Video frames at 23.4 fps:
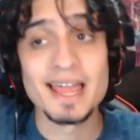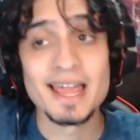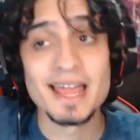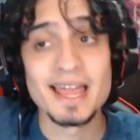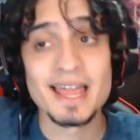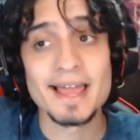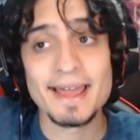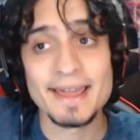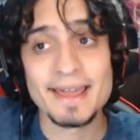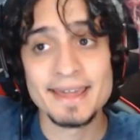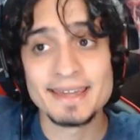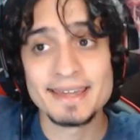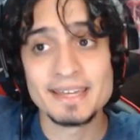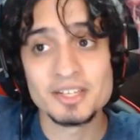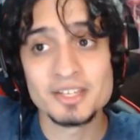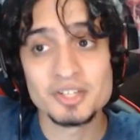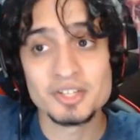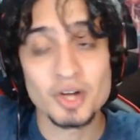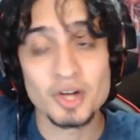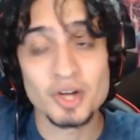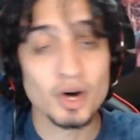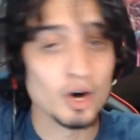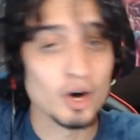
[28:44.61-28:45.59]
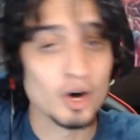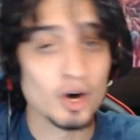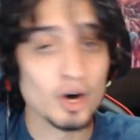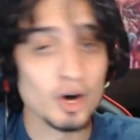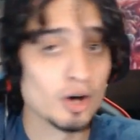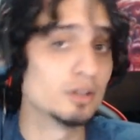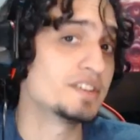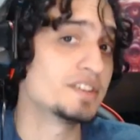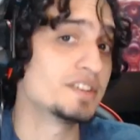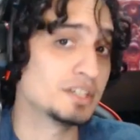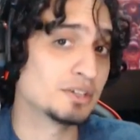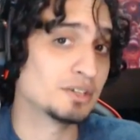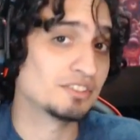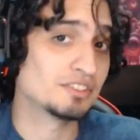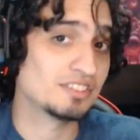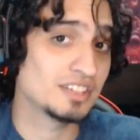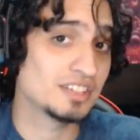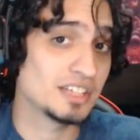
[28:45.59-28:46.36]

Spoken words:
and all of the DLC,